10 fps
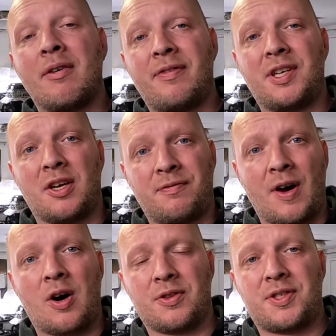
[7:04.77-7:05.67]
I've
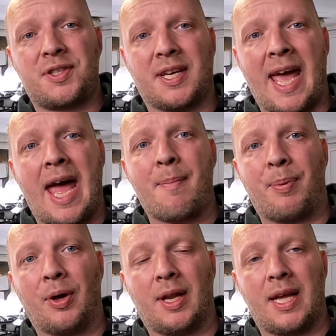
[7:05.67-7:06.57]
advanced the cam
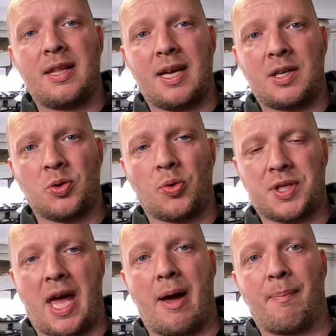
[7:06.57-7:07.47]
pulley, the exhaust
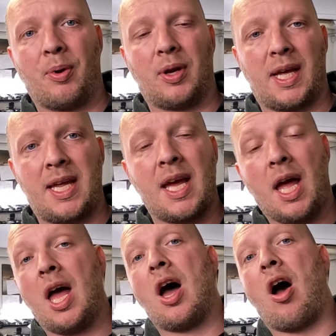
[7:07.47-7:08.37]
cam pulley.
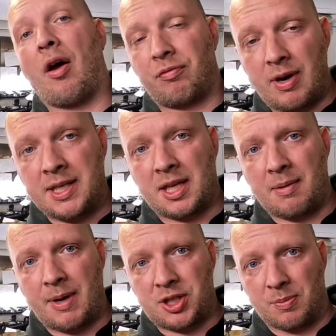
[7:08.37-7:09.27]
I've redone
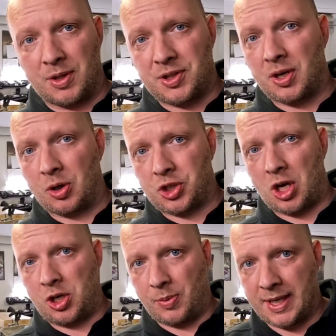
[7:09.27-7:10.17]
the measurements and I'll
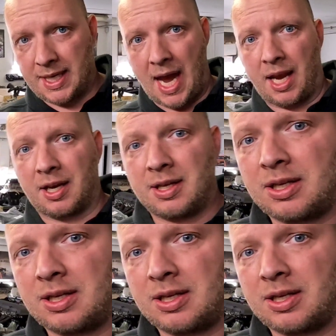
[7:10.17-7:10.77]
show you again.